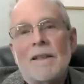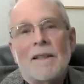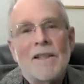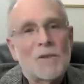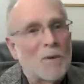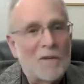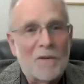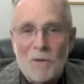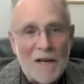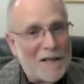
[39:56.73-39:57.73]
He's one of the
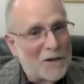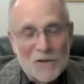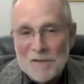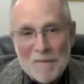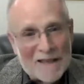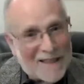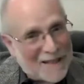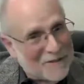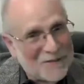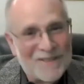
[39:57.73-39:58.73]
great heroes of my
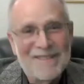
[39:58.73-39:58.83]
life.